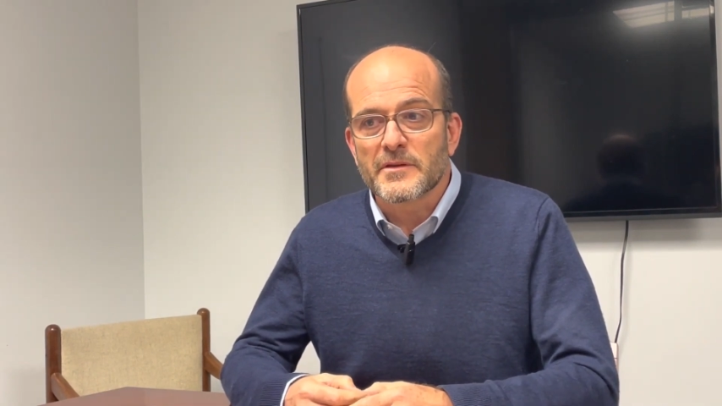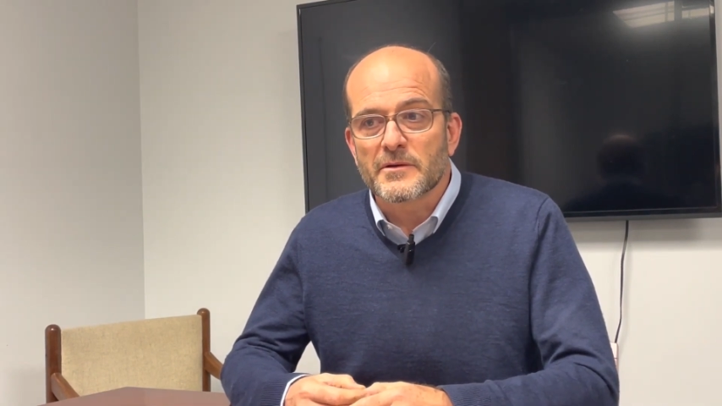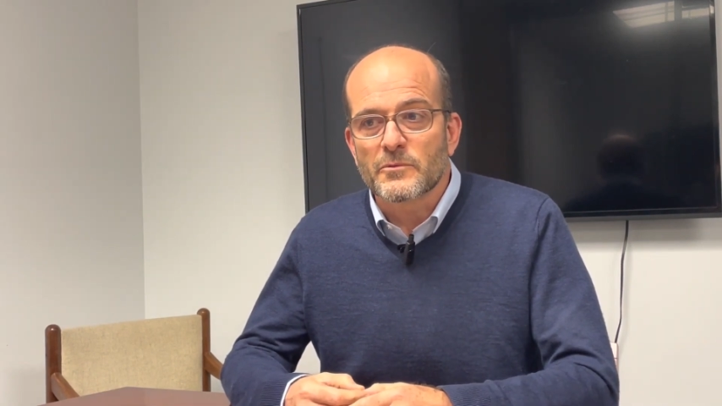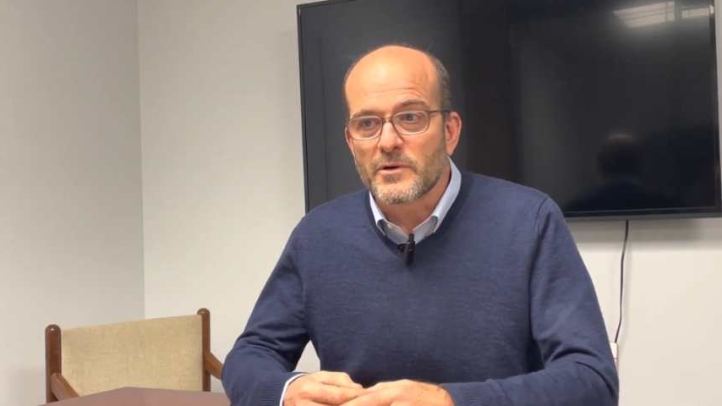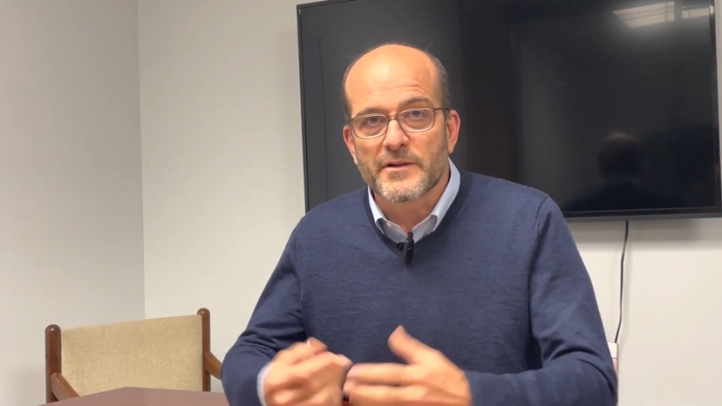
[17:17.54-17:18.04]

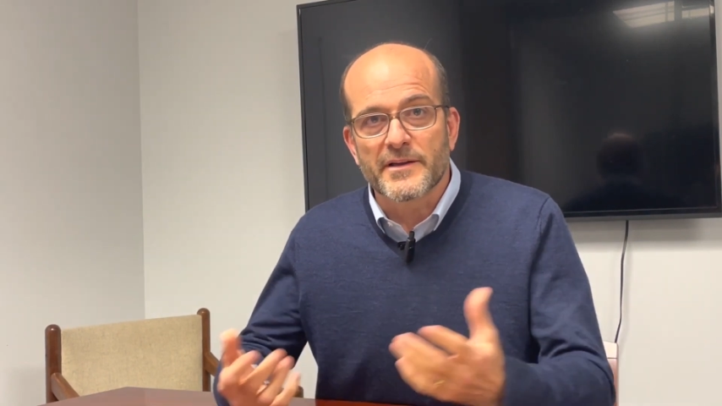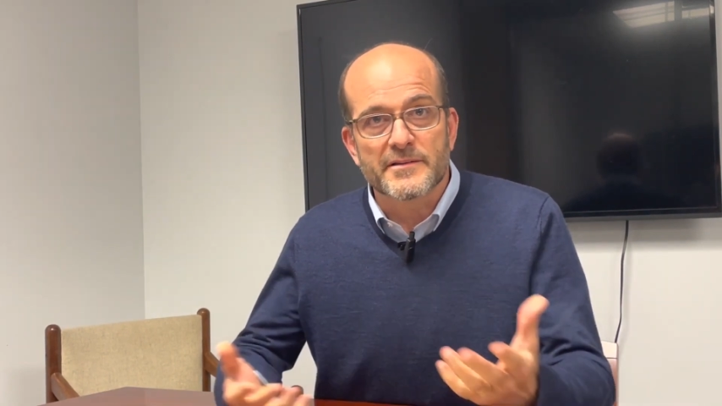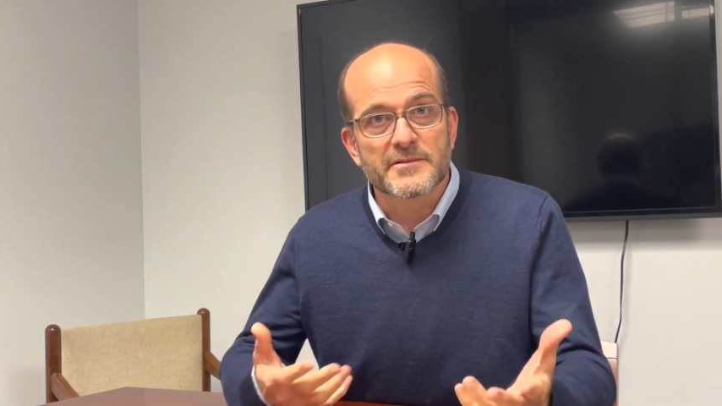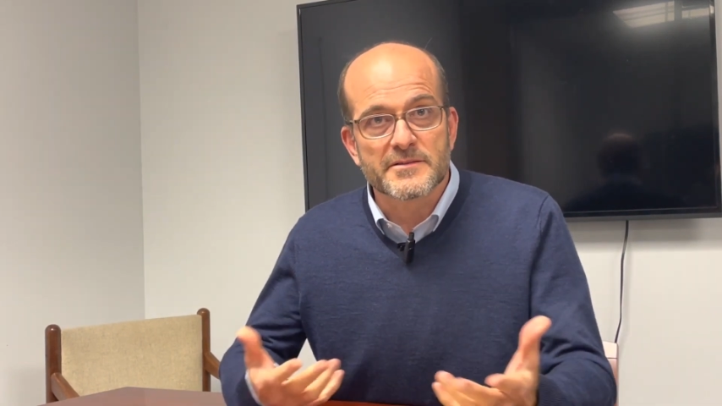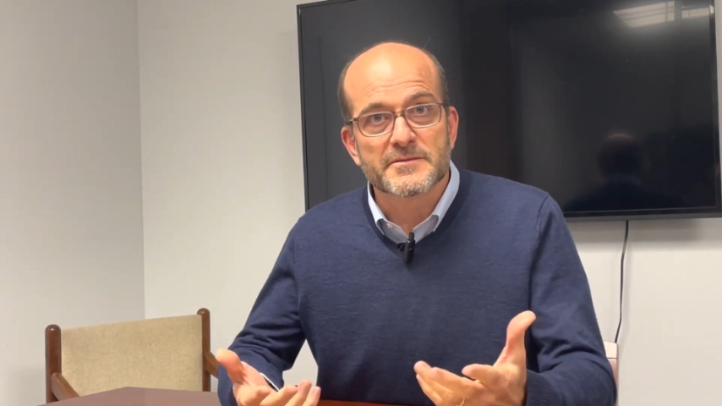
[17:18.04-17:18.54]
well,
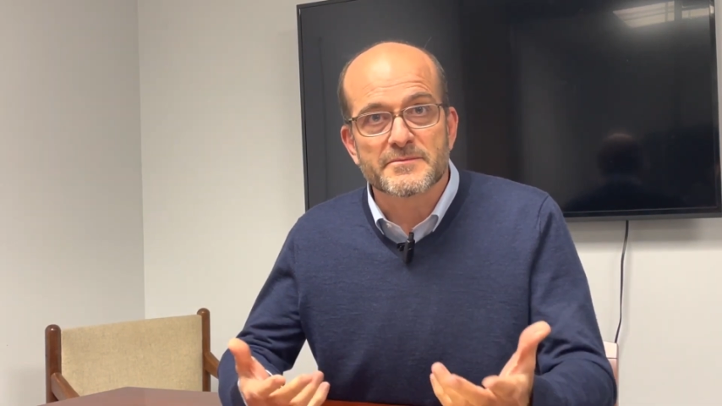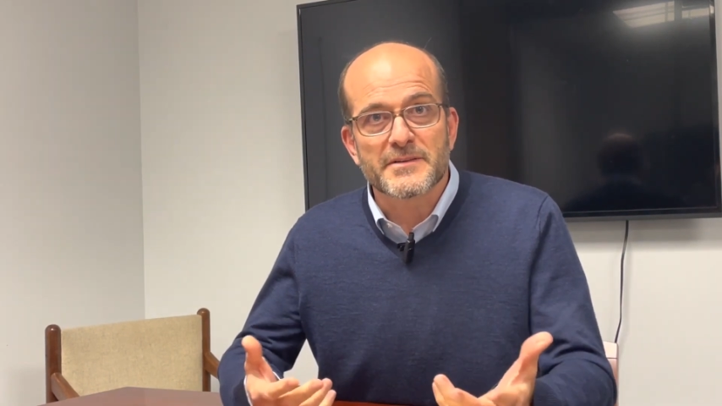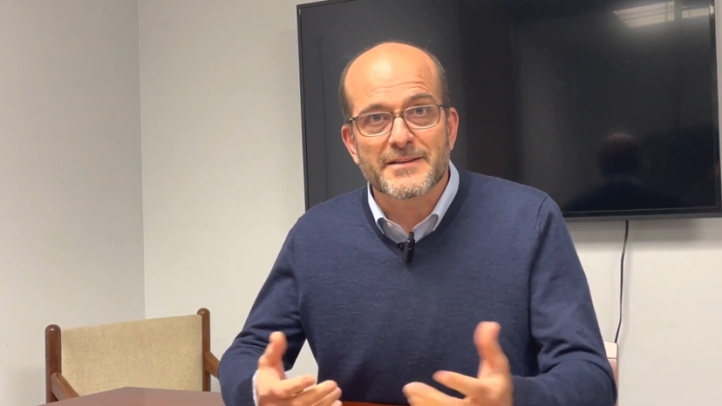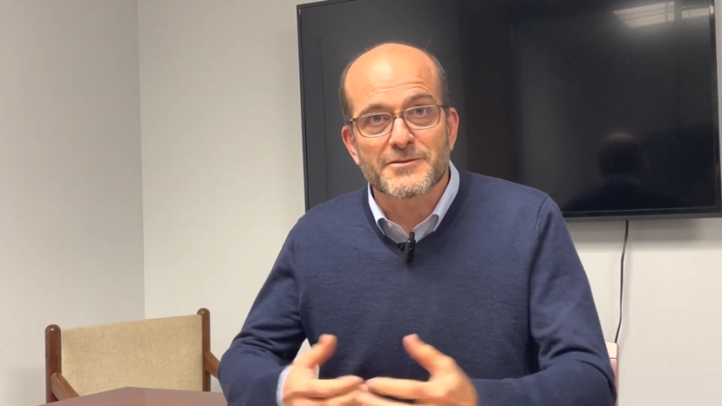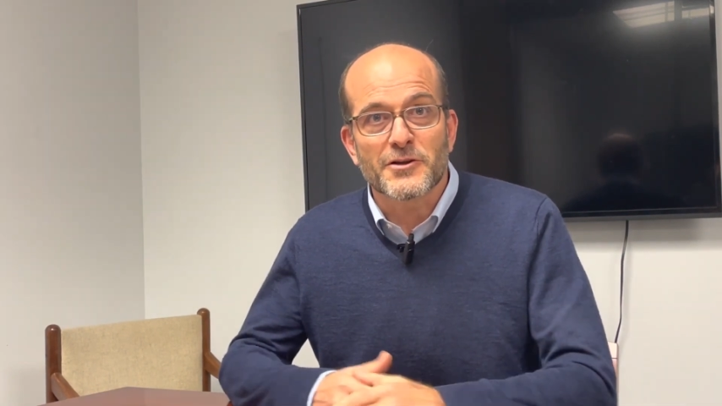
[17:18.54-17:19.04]

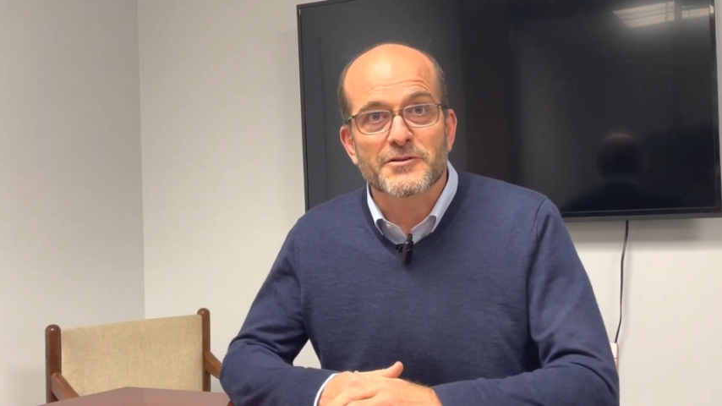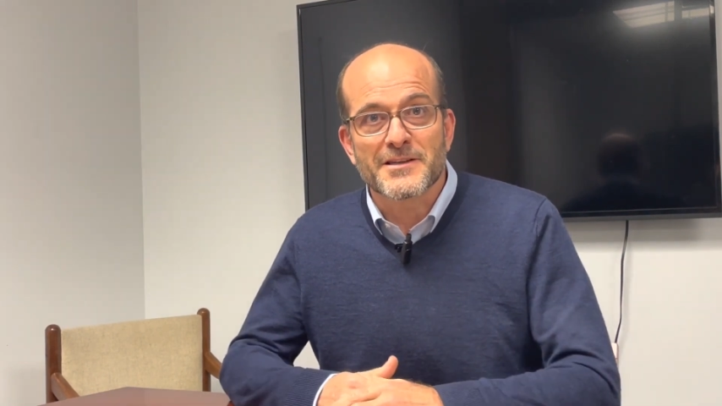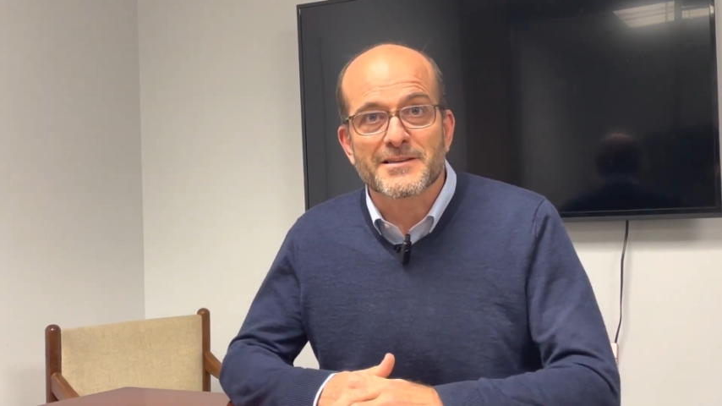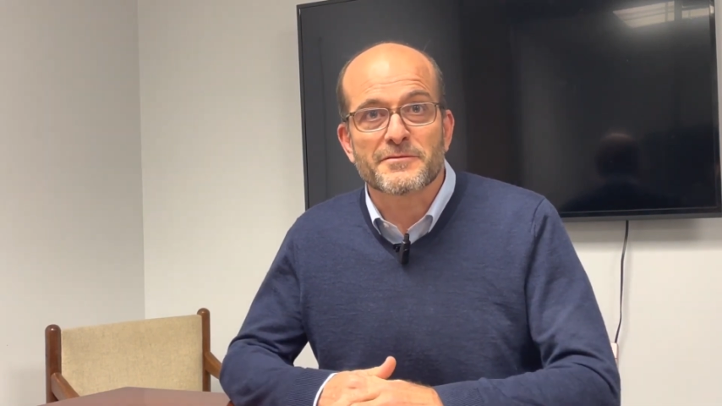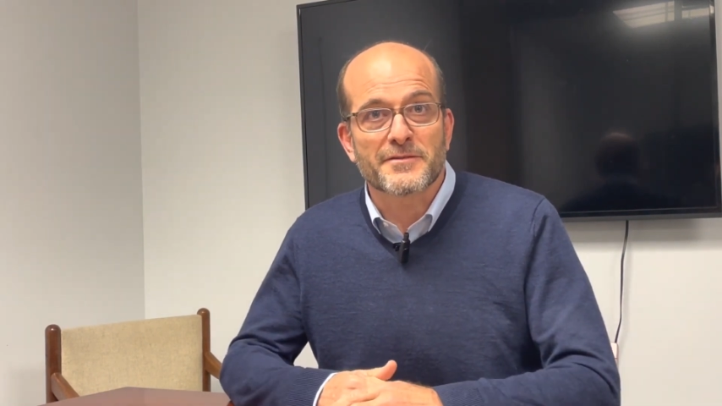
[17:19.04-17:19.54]
that's not
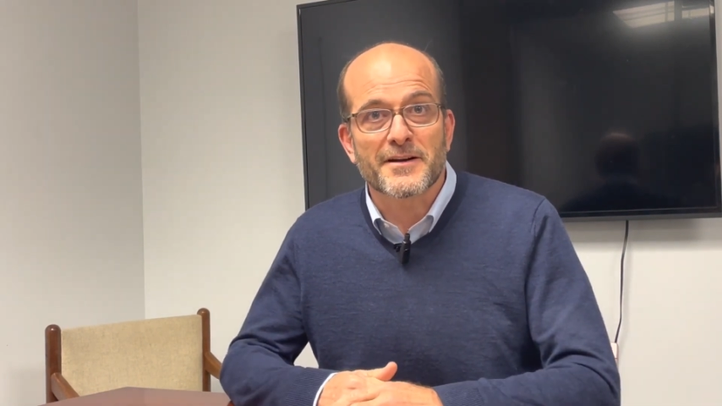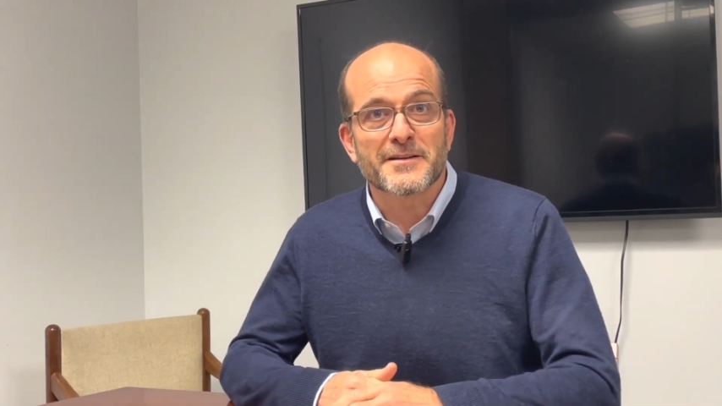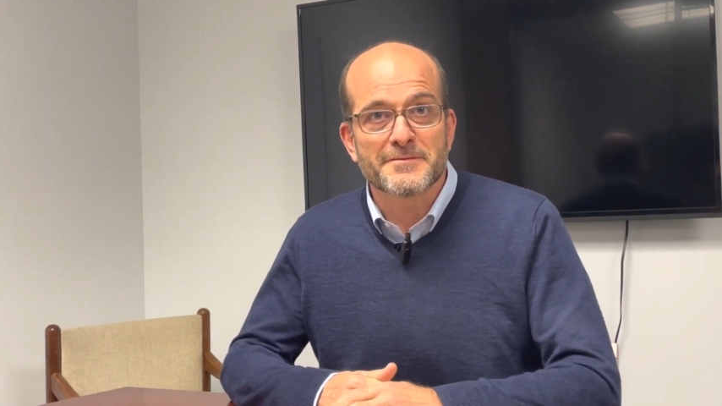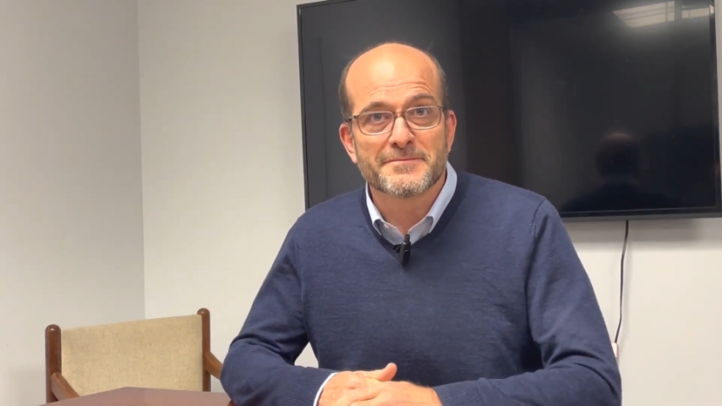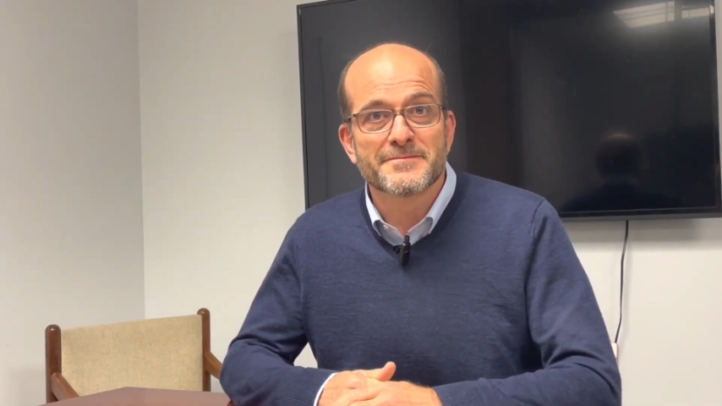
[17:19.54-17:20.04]

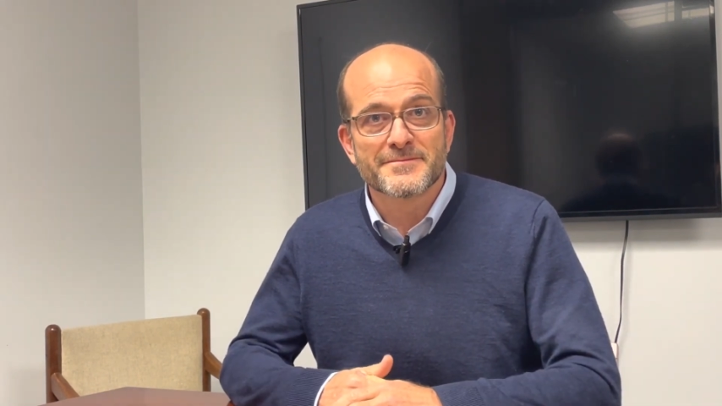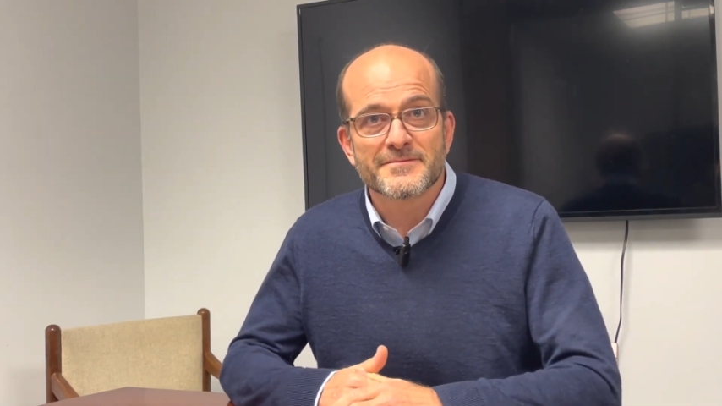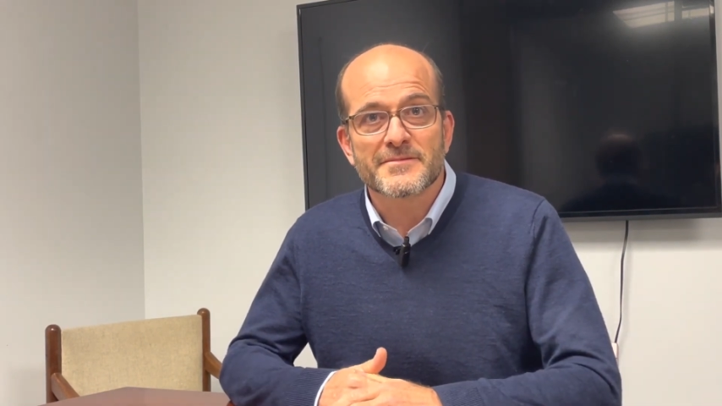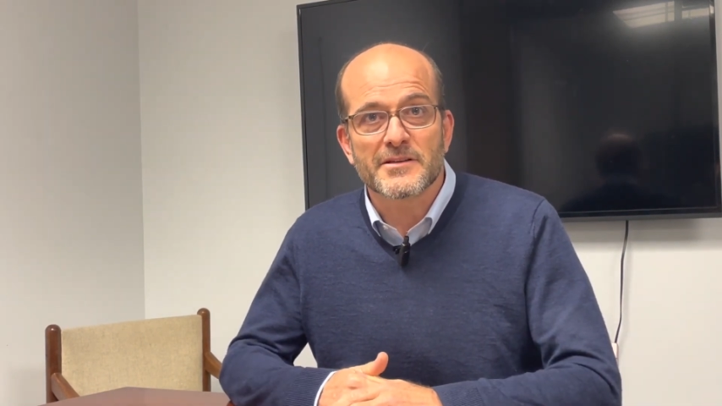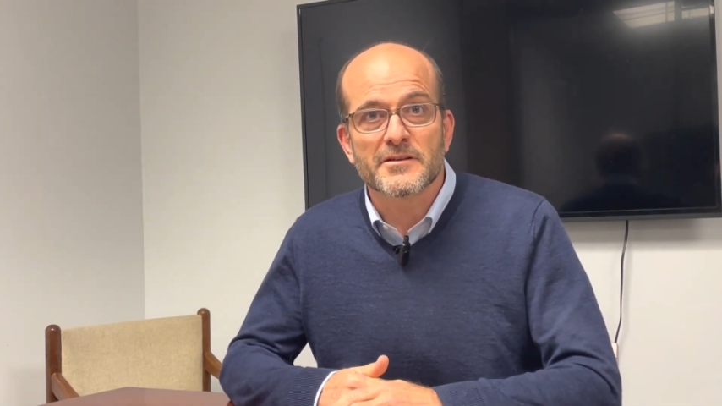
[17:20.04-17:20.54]
sanctified.
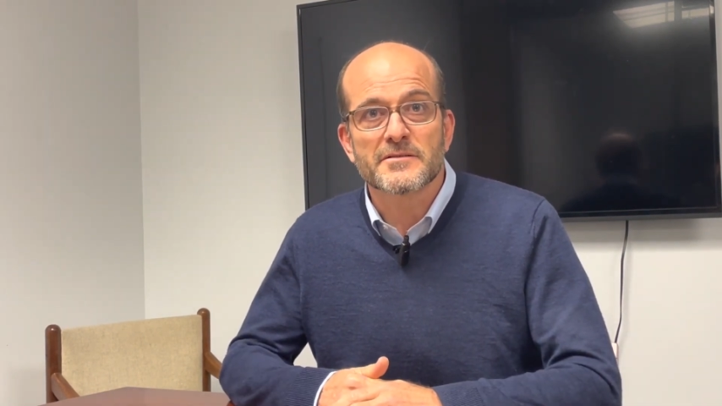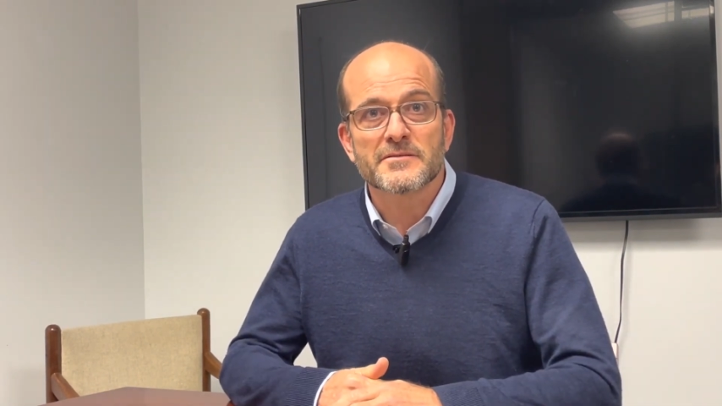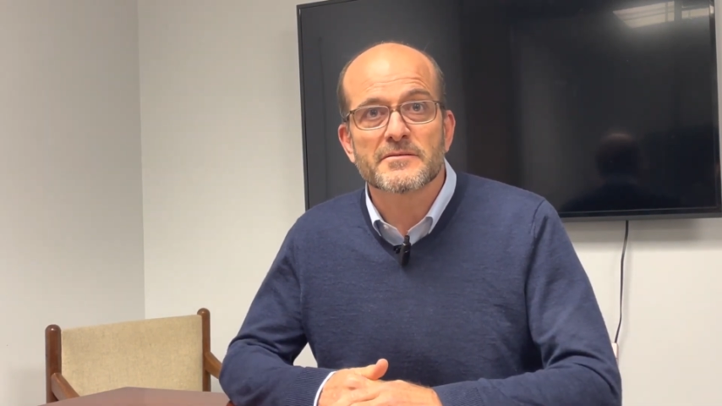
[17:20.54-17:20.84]
Yeah.